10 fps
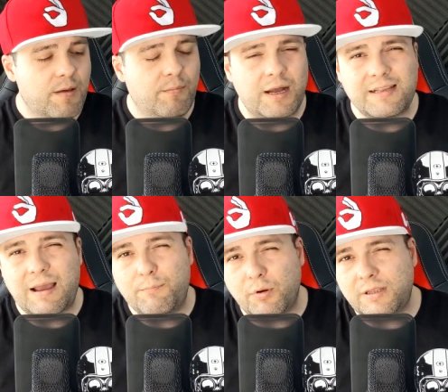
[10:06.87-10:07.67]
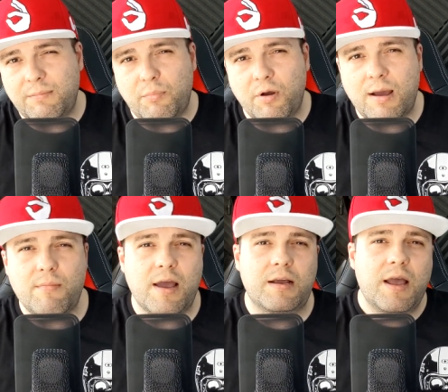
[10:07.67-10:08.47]
But I bought the Boya
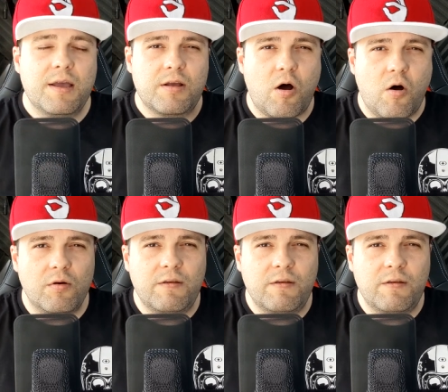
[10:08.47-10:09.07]
mic only